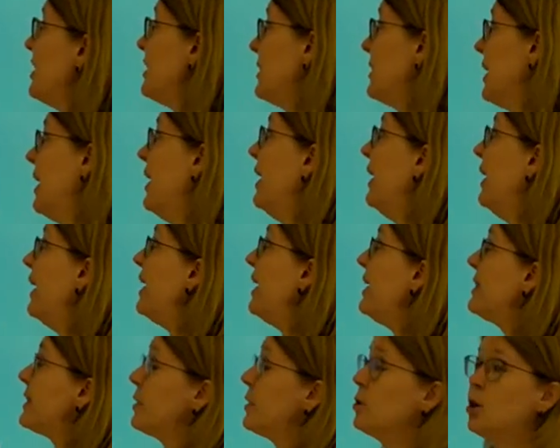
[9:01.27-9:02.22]
at it,
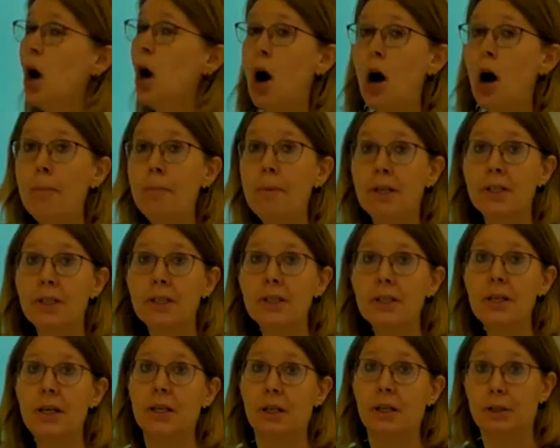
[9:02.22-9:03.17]
it's a
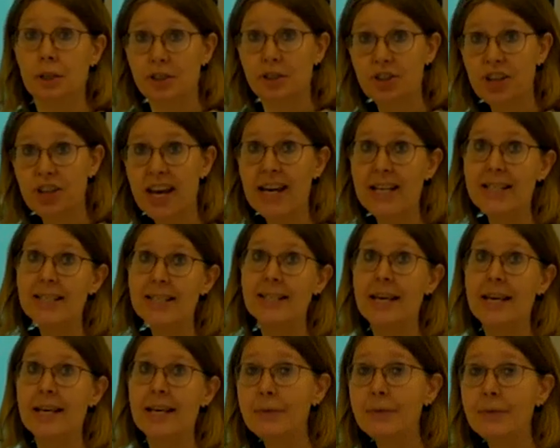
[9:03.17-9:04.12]
common challenge
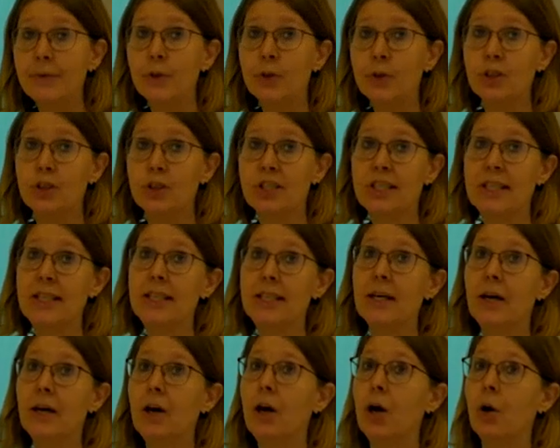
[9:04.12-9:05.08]

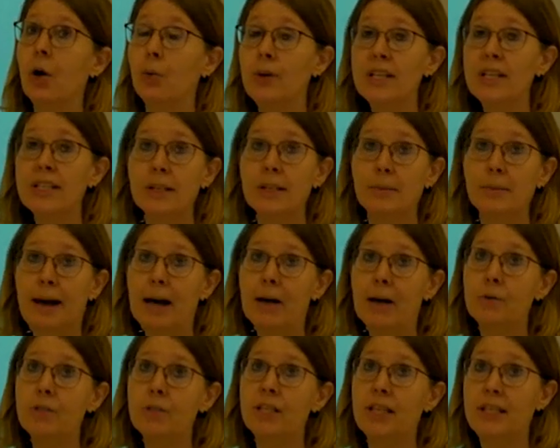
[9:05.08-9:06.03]
difficulty written
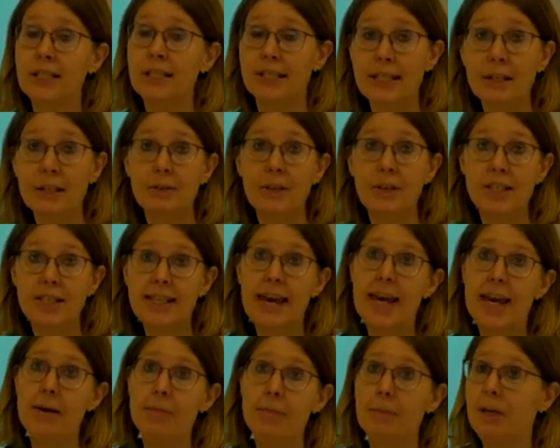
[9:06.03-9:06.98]
about in serious
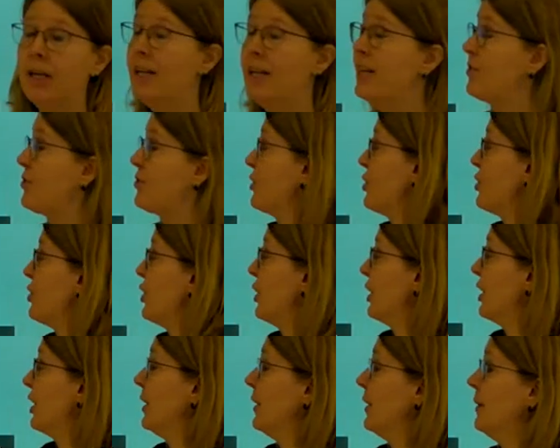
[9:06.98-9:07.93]
game
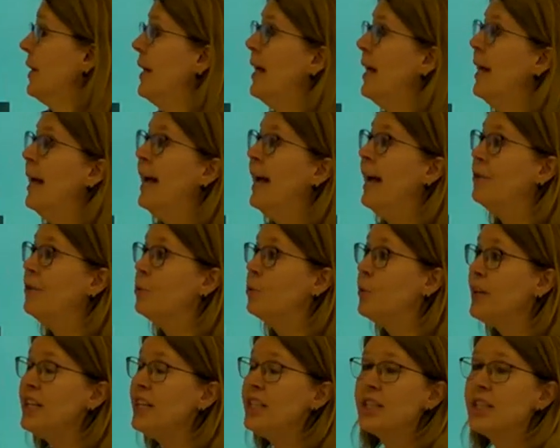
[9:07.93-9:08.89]
literature. And the
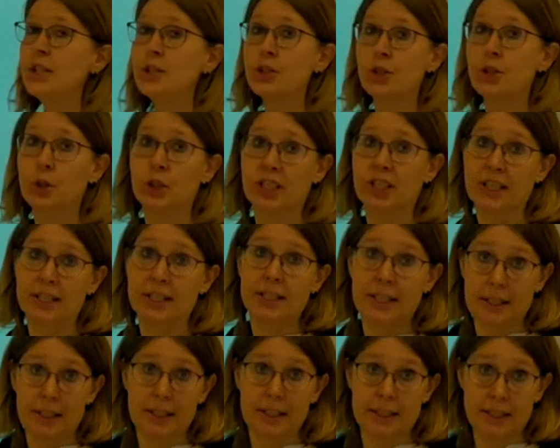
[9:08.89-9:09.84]
research on it
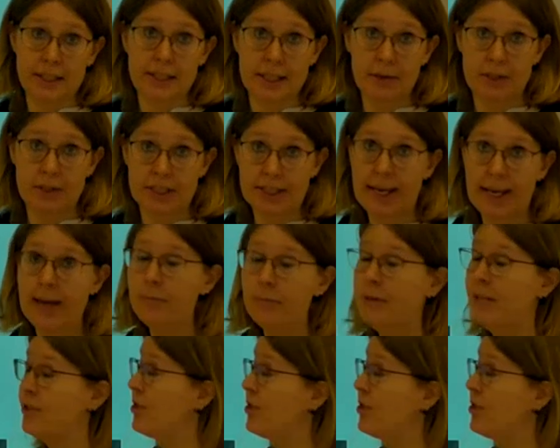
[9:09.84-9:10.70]
in the serious game